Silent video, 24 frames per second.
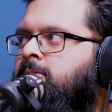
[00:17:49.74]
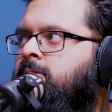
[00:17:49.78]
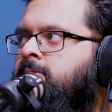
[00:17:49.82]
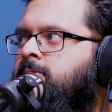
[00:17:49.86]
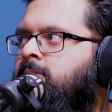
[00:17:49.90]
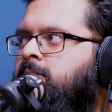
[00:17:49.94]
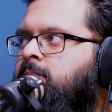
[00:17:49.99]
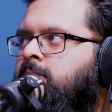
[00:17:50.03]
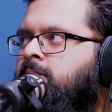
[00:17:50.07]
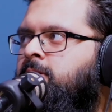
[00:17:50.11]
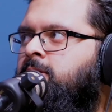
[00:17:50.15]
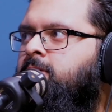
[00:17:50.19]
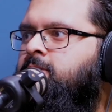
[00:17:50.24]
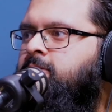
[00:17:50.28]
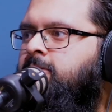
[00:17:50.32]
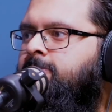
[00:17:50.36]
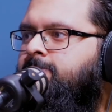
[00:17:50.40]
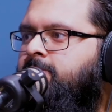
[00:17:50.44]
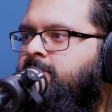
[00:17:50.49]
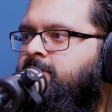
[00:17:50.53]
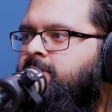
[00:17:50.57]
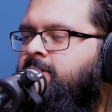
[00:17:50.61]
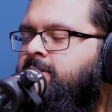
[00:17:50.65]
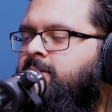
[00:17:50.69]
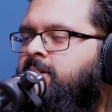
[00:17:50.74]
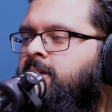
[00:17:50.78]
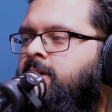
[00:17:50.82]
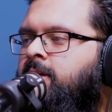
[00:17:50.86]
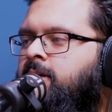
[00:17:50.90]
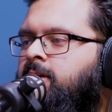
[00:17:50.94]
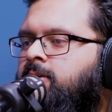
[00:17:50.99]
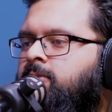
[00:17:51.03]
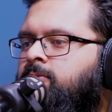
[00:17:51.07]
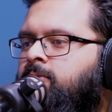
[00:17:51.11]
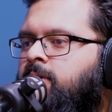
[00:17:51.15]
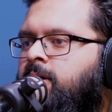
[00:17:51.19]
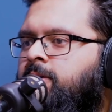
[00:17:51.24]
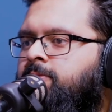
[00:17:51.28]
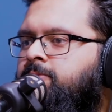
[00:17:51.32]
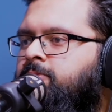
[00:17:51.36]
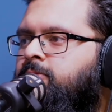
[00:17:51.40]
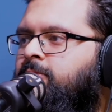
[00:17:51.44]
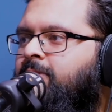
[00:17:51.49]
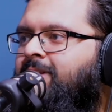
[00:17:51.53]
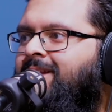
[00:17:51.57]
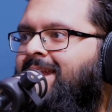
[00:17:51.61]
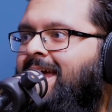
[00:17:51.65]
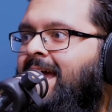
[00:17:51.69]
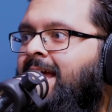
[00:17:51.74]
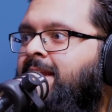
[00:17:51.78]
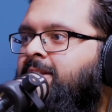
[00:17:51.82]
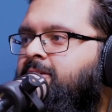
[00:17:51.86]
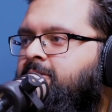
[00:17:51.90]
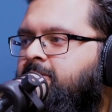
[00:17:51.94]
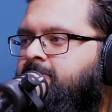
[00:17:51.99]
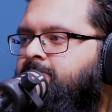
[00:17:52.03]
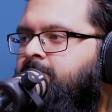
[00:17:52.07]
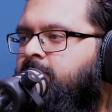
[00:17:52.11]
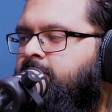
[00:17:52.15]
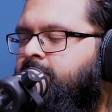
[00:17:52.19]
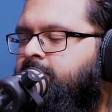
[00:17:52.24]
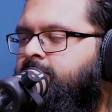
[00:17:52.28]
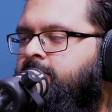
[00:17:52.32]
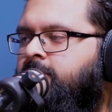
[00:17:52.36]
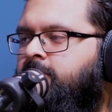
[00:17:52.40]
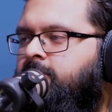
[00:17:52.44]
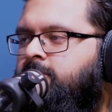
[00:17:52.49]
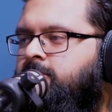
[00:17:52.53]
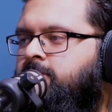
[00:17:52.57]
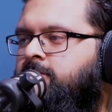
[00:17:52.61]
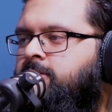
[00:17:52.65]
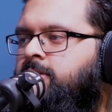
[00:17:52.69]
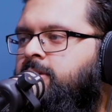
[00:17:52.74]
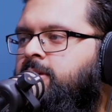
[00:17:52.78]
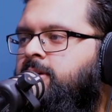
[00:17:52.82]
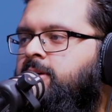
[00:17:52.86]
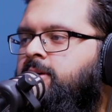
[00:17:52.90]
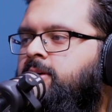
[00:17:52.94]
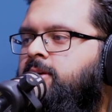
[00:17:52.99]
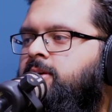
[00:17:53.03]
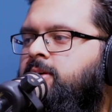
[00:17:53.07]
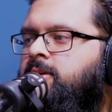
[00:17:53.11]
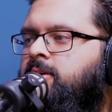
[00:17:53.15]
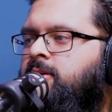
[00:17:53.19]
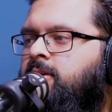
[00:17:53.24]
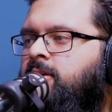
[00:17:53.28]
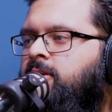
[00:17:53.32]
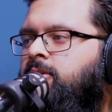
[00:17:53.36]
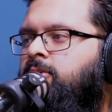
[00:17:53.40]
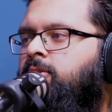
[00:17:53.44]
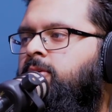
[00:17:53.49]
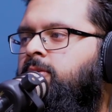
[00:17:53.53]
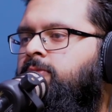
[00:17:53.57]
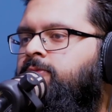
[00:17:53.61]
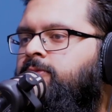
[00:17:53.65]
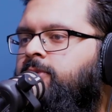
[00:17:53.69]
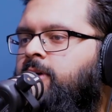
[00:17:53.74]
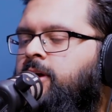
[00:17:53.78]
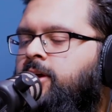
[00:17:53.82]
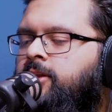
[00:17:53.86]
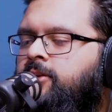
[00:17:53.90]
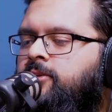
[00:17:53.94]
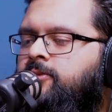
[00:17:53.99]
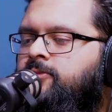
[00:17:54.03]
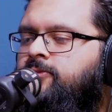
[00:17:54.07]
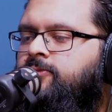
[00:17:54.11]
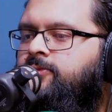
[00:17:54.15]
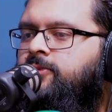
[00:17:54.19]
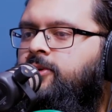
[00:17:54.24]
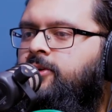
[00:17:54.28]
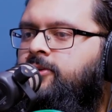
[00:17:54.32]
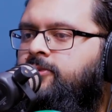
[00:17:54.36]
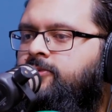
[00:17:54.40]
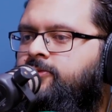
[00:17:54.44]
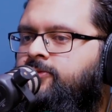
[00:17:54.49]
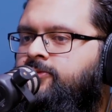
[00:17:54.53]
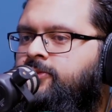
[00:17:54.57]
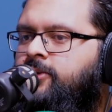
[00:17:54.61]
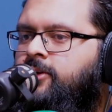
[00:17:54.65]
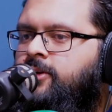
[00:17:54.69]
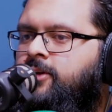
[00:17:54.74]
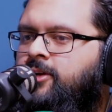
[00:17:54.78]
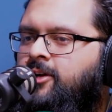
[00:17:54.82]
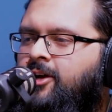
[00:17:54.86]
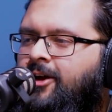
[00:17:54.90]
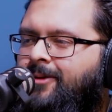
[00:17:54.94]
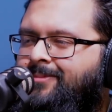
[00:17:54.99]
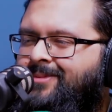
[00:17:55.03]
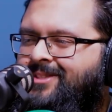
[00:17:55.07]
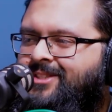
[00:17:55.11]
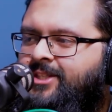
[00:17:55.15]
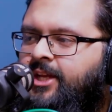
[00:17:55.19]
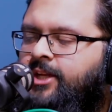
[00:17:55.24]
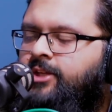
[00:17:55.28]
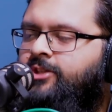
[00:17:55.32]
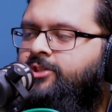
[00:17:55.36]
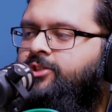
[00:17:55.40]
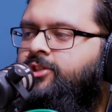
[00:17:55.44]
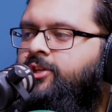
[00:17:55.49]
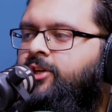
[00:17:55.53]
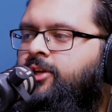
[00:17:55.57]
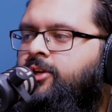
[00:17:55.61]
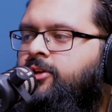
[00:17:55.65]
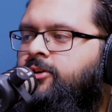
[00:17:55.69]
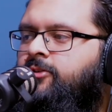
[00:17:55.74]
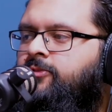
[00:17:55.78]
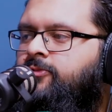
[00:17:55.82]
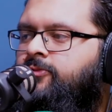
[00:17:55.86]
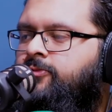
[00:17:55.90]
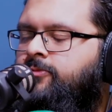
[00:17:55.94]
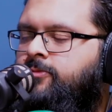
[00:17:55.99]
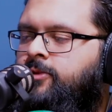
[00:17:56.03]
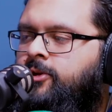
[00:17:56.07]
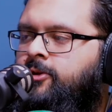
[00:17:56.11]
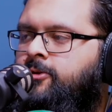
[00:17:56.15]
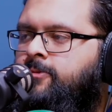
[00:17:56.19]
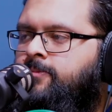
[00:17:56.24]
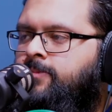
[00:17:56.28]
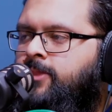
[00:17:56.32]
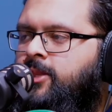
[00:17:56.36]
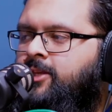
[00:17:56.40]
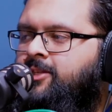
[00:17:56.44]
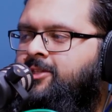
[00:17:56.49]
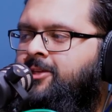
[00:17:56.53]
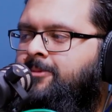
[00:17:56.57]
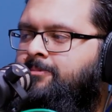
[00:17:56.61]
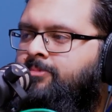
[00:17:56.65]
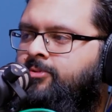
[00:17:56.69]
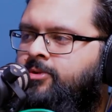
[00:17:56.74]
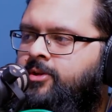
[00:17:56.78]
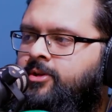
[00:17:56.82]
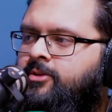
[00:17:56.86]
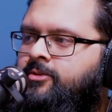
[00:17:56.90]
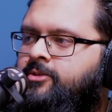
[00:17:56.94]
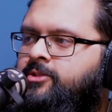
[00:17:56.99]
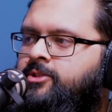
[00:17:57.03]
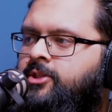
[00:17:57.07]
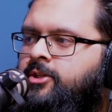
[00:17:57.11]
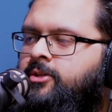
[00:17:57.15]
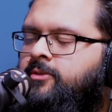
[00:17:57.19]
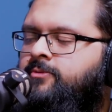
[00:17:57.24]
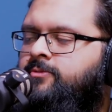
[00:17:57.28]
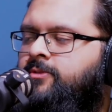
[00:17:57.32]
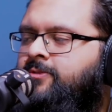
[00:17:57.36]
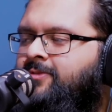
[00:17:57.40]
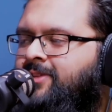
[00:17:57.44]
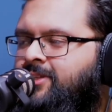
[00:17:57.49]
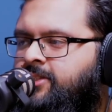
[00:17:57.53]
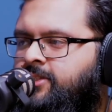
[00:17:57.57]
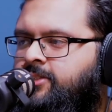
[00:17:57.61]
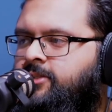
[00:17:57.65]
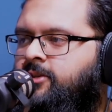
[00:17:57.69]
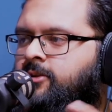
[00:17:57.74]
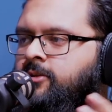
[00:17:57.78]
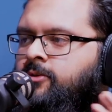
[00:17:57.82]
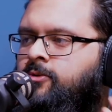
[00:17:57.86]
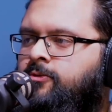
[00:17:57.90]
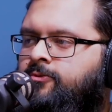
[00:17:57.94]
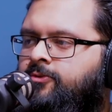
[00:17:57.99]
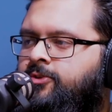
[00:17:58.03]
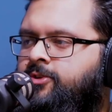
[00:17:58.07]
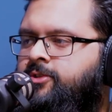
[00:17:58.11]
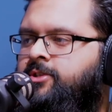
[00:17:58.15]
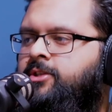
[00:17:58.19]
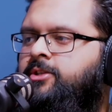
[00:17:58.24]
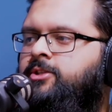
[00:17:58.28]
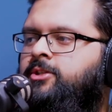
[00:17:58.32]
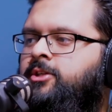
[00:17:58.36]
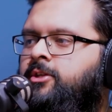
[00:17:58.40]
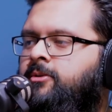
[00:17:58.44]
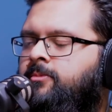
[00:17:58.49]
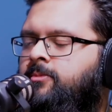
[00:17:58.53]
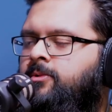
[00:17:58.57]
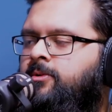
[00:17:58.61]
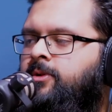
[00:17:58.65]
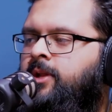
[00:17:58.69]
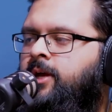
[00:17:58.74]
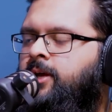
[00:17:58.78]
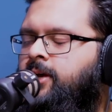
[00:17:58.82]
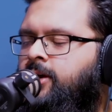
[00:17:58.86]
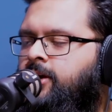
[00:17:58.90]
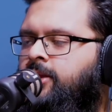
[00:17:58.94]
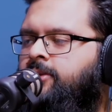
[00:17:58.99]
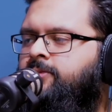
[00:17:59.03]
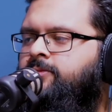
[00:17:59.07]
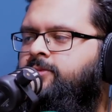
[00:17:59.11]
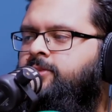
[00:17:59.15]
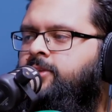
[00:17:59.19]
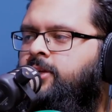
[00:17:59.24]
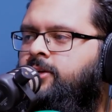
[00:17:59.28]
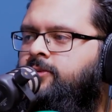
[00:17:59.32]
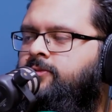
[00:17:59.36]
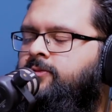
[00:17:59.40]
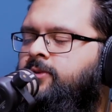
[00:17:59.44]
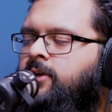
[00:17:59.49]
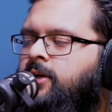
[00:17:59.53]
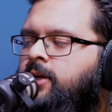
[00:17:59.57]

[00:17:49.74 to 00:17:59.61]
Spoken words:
exhibiting what I would call an anti-politics. Yeah. Of kind of abstention, of separate yourselves, or this is a kufr system, or that kind of stuff.